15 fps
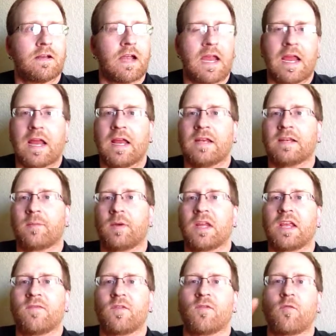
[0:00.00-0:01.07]
And I'm going to
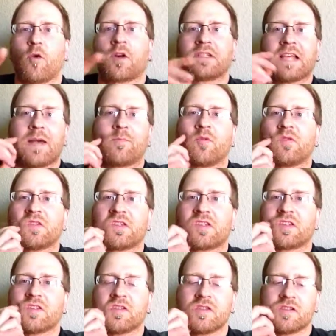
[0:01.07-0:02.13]
give you 4
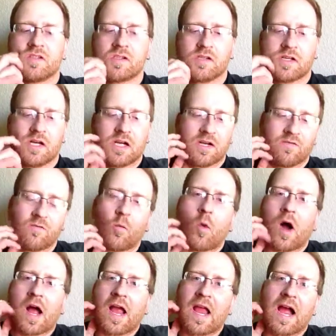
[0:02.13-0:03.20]
examples of
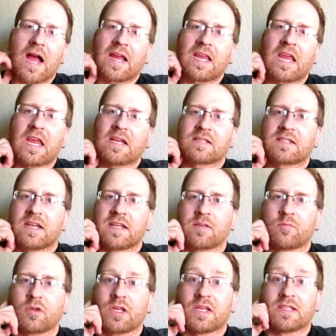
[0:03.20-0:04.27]
why I can't stand the
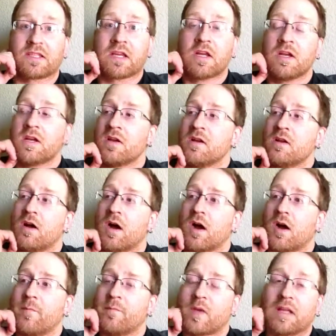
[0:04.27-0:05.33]
police,
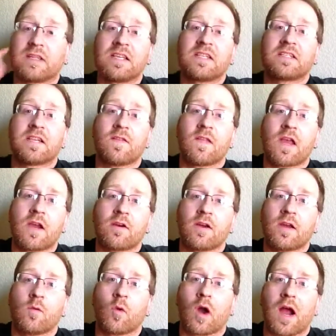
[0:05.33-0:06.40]
at least in the
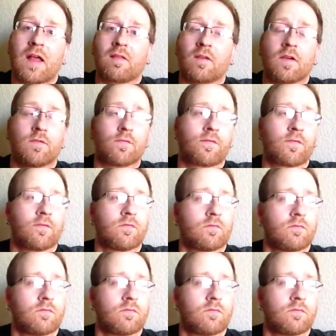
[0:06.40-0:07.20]
area where I live.